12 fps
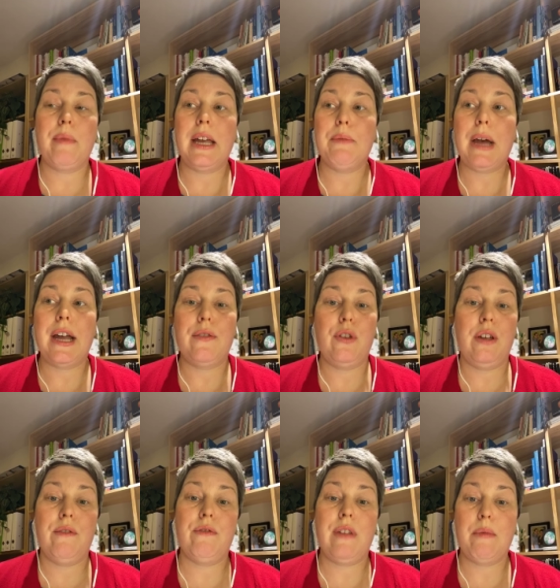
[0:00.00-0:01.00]
part of your
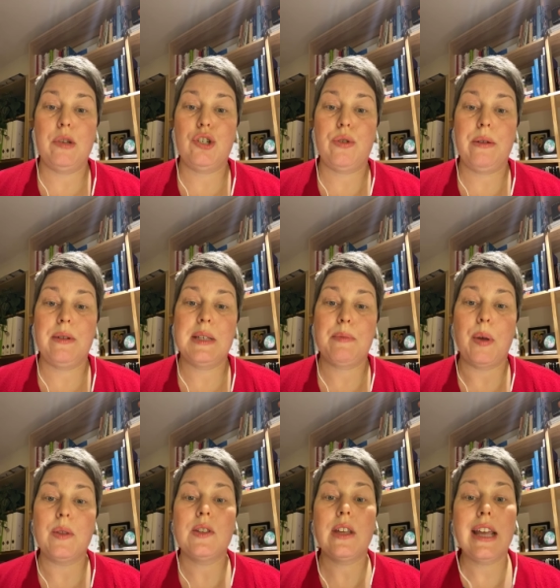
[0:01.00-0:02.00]
inflammatory
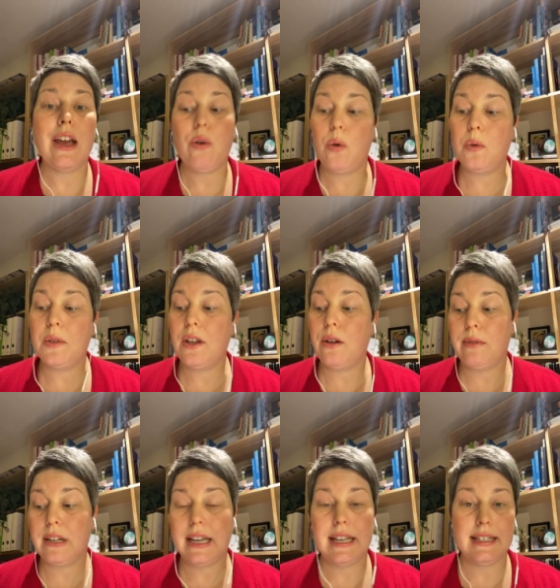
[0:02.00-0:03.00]
response. So they also
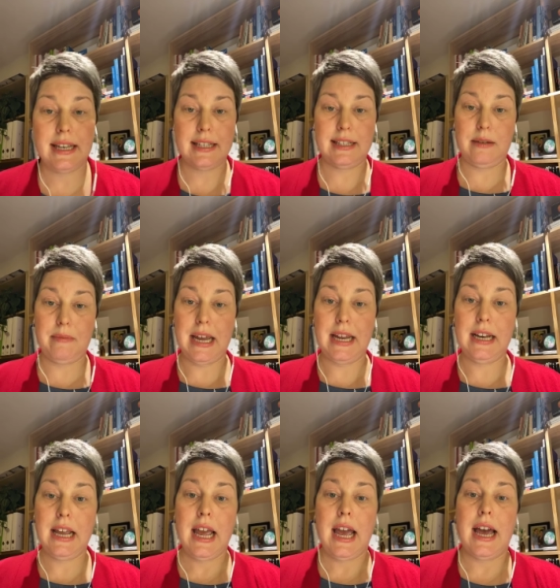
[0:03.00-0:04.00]
release histamine,
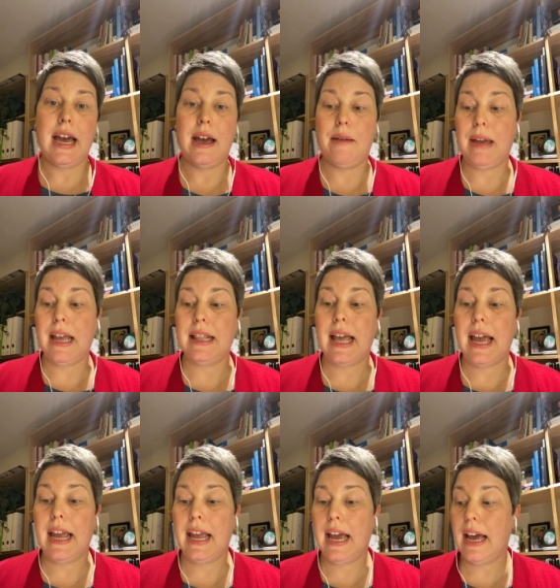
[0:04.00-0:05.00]
um, and
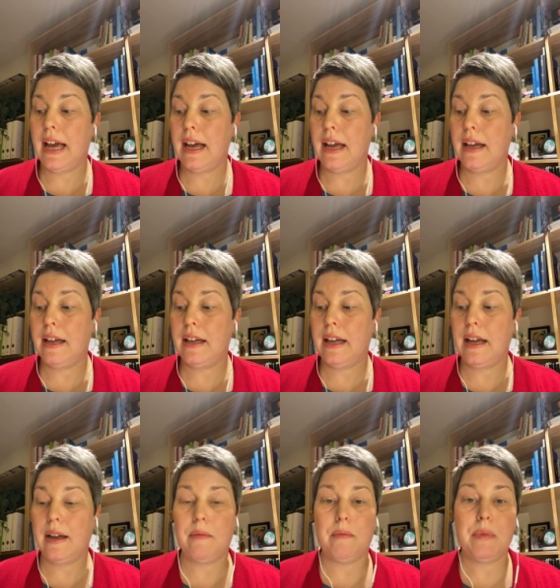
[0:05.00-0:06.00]
they are
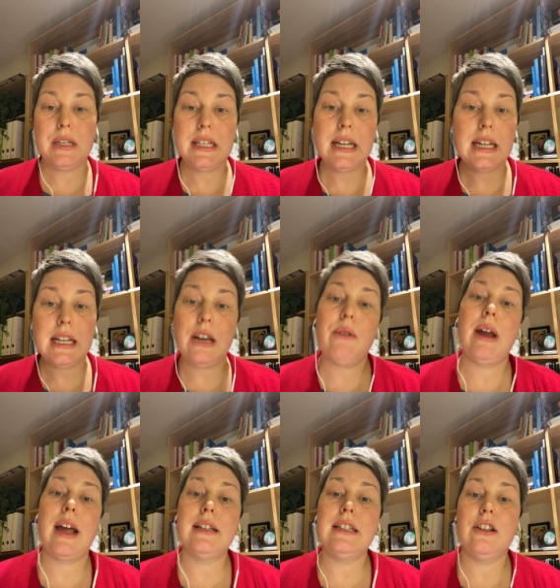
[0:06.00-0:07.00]
um, particularly
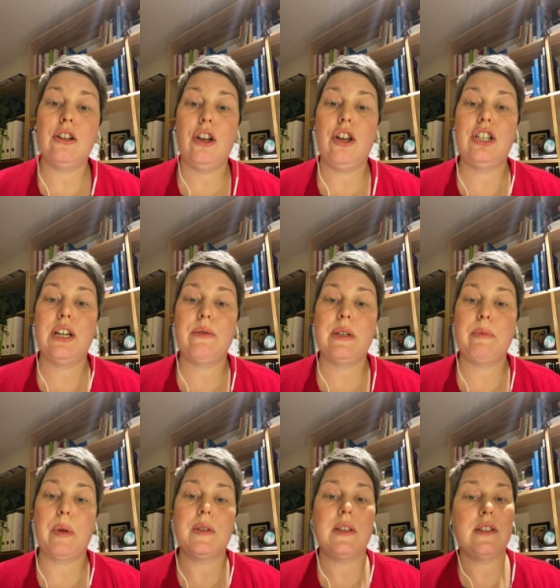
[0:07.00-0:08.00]
around in allergic
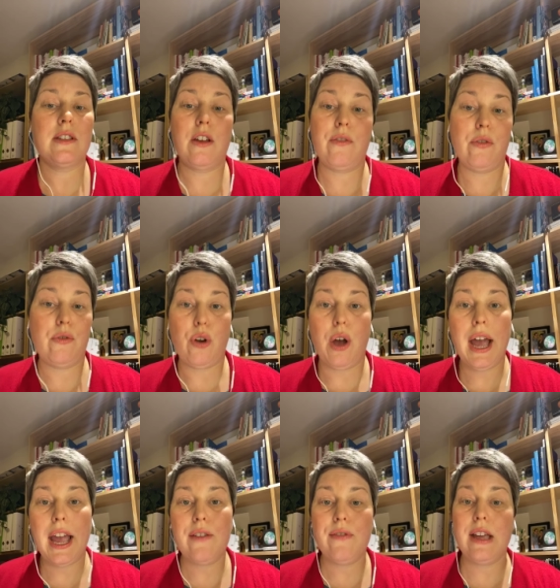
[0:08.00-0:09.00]
responses. So if you've got
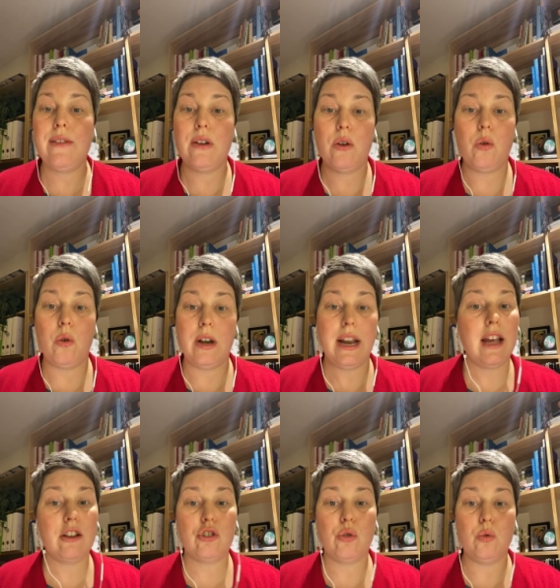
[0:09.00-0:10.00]
hay fever or an
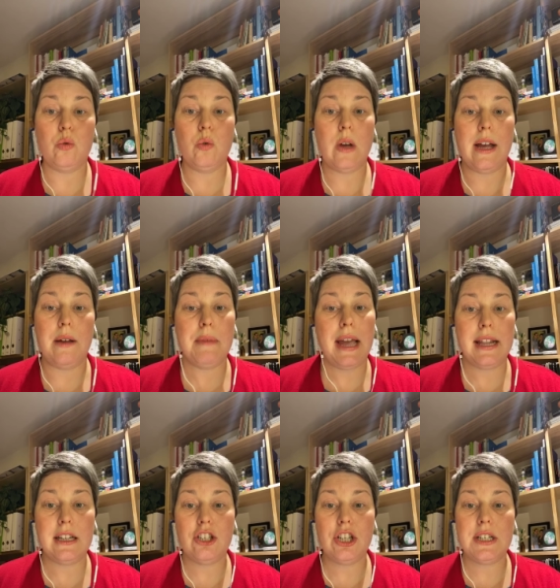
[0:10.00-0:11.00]
actual um,
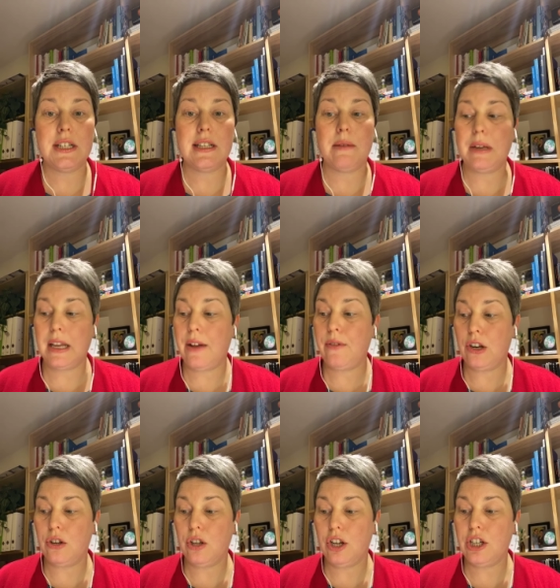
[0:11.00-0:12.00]
allergy to something, you're having
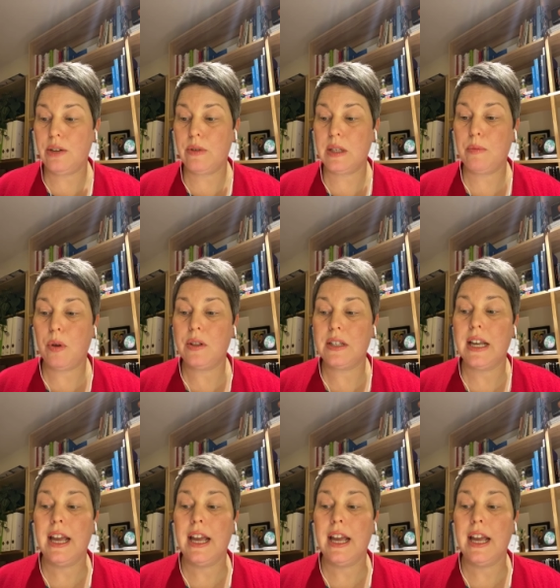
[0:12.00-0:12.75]
an allergic response,